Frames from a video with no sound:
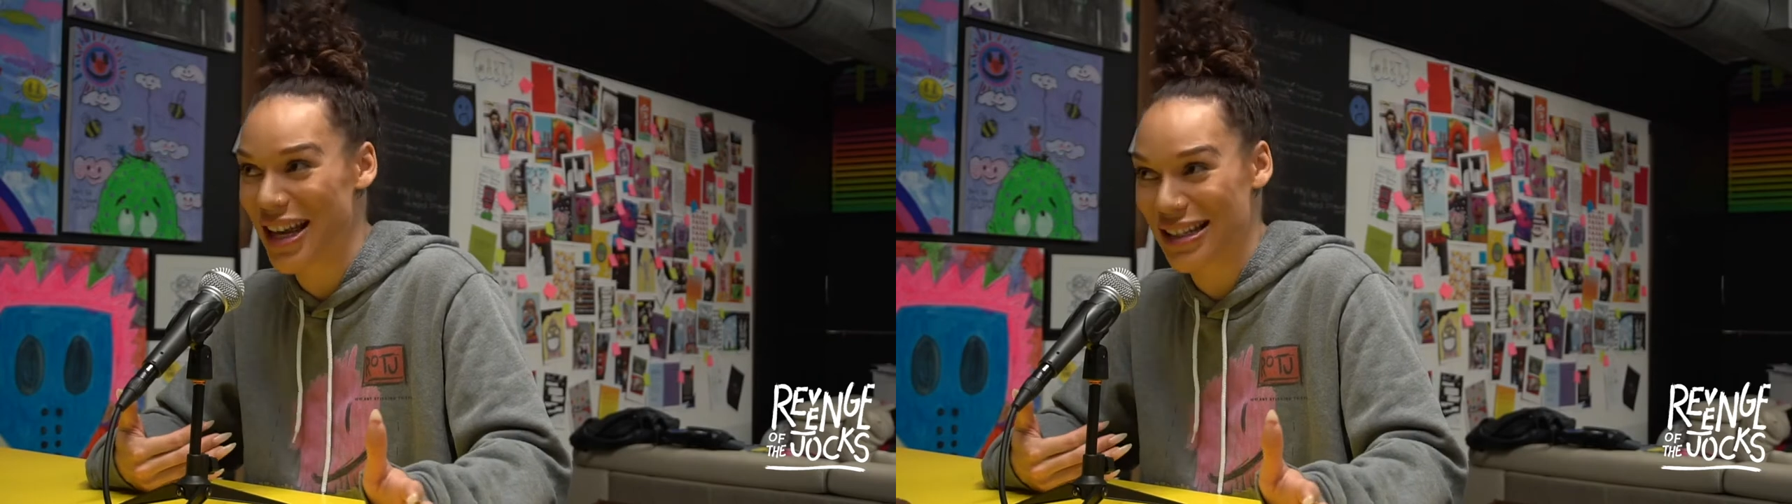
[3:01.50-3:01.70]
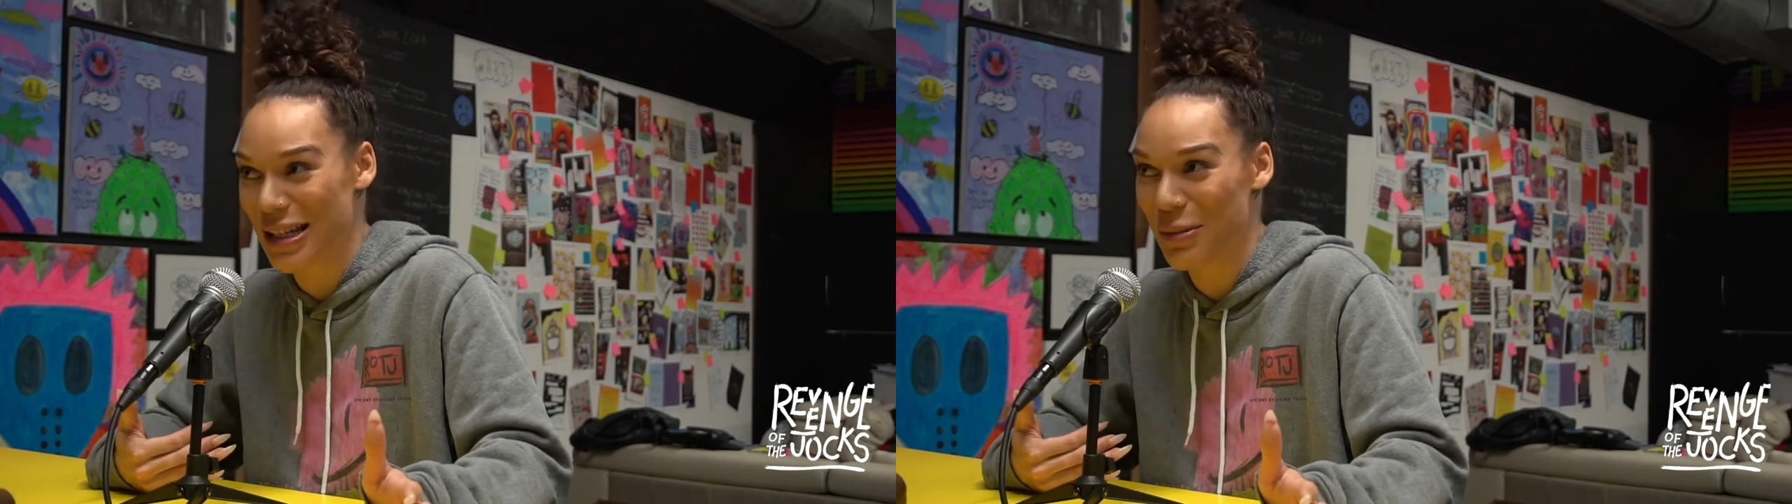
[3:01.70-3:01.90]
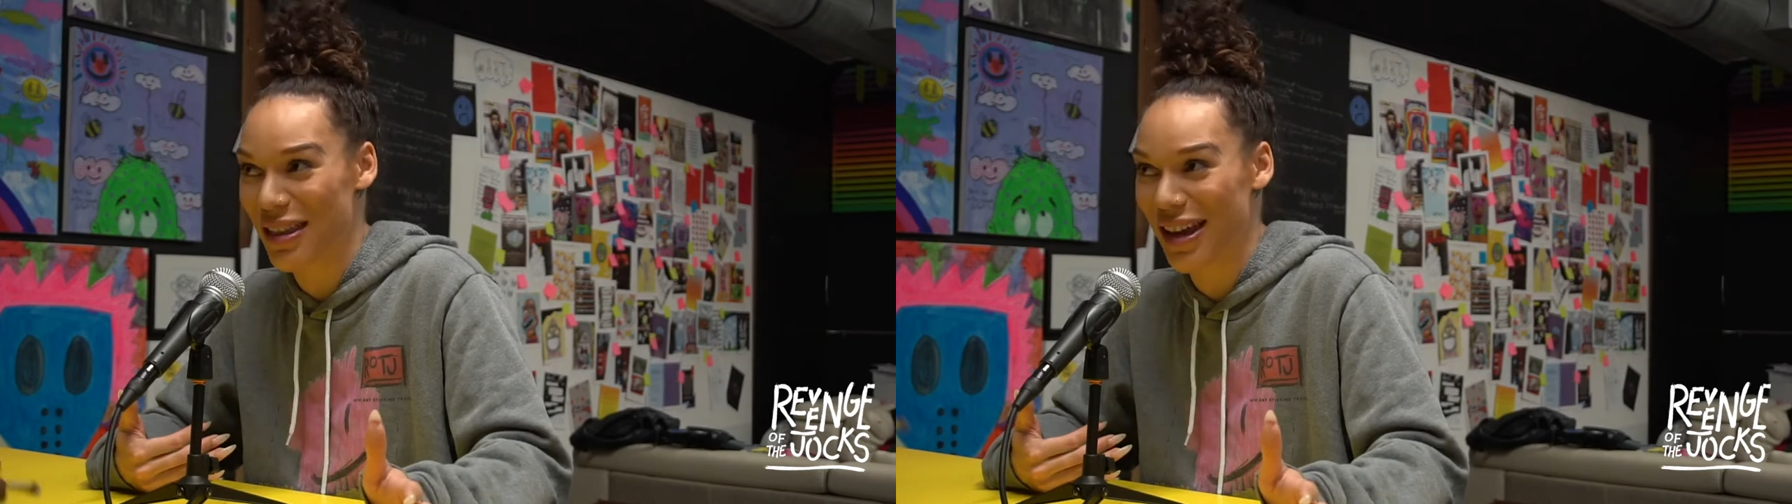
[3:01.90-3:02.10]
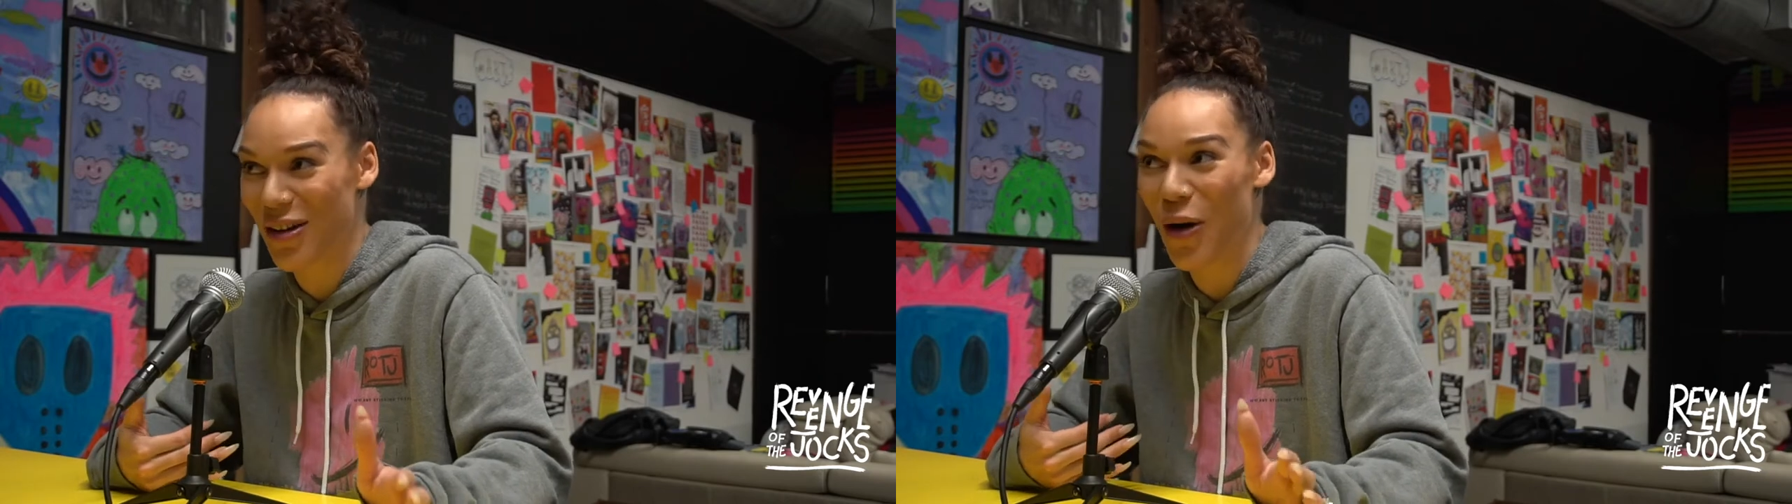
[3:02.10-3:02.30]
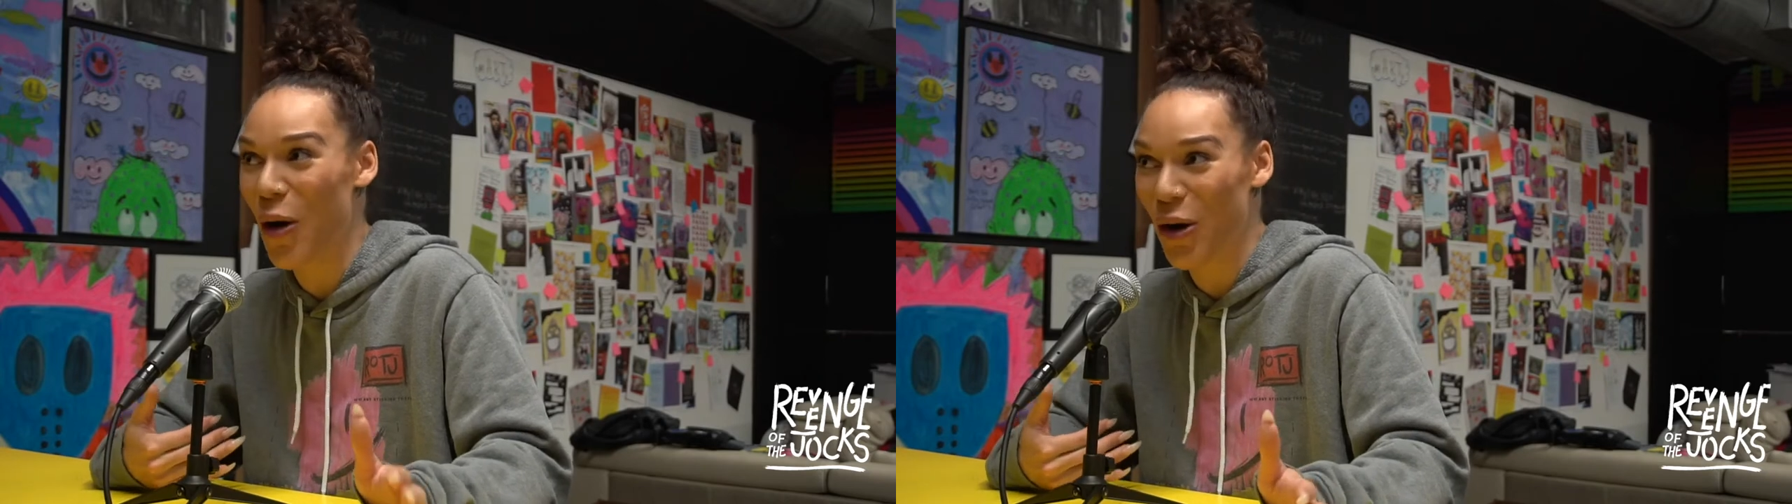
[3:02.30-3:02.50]
asking me that
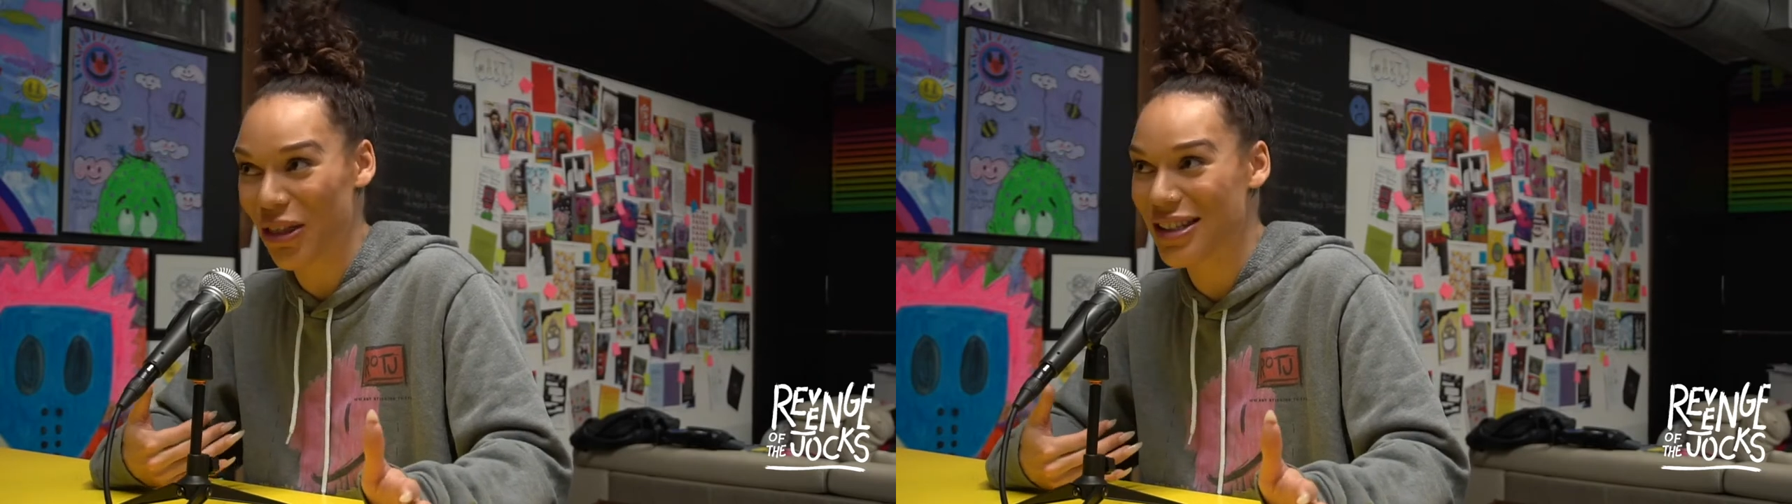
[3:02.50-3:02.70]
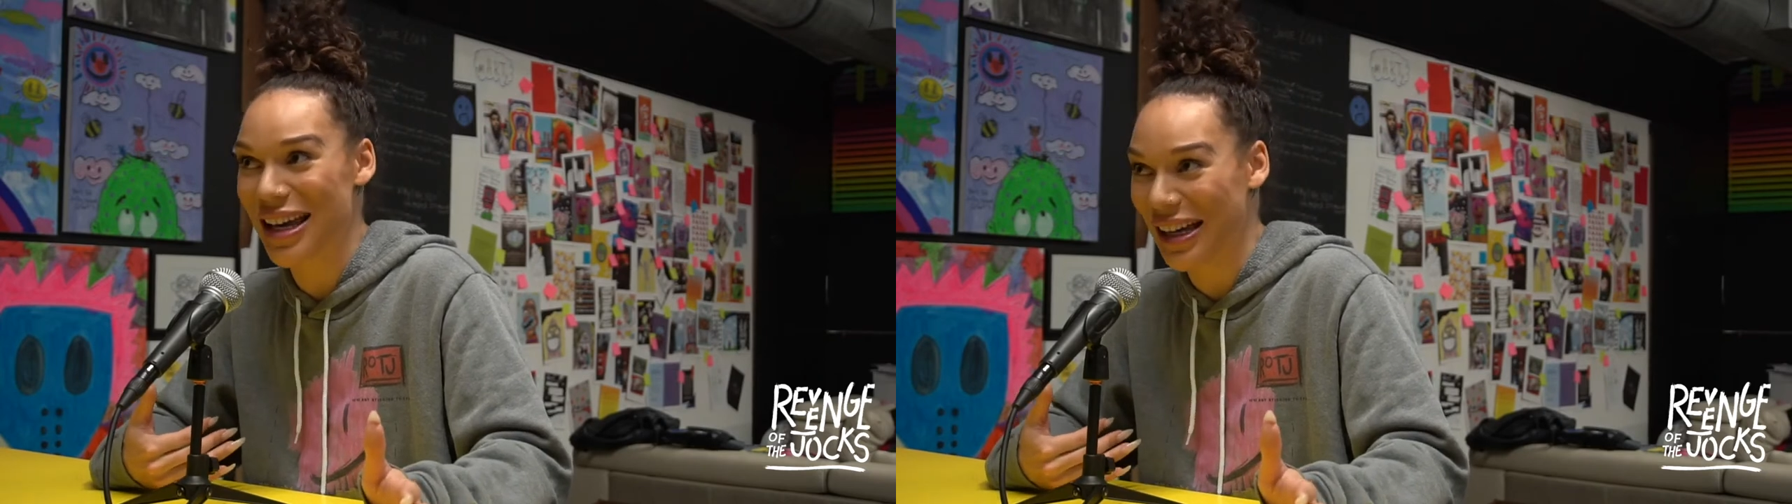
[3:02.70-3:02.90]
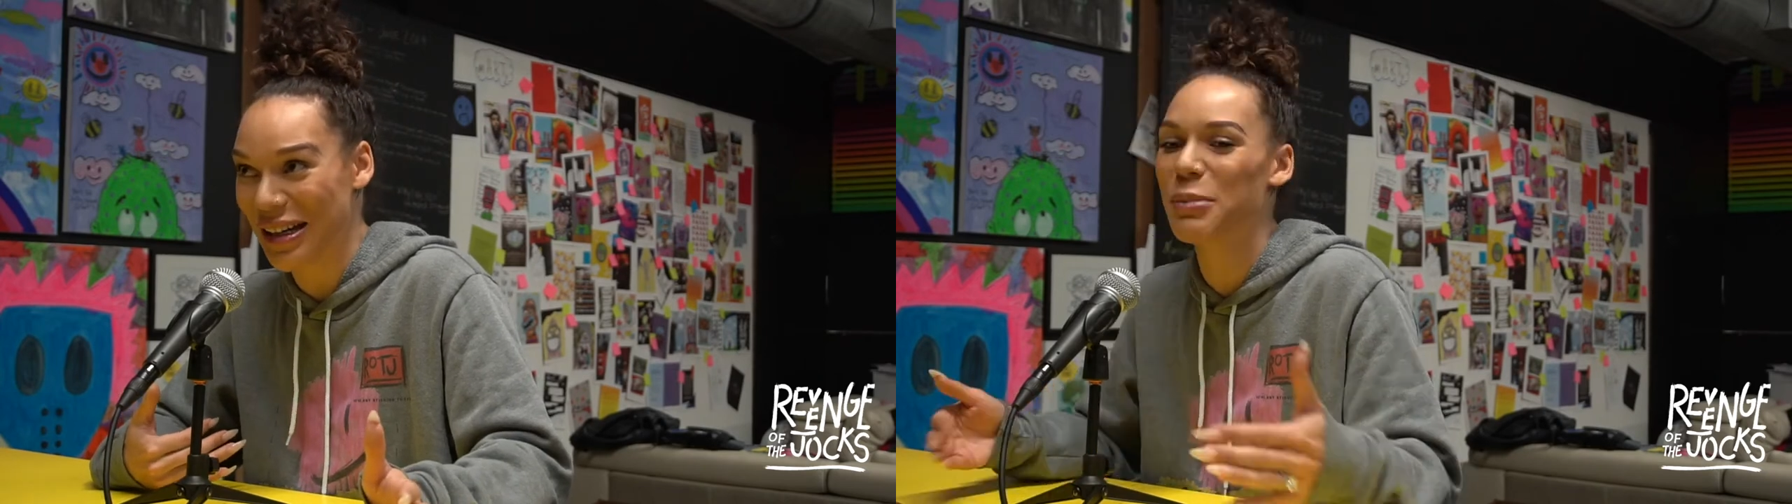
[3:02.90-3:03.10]
all the time.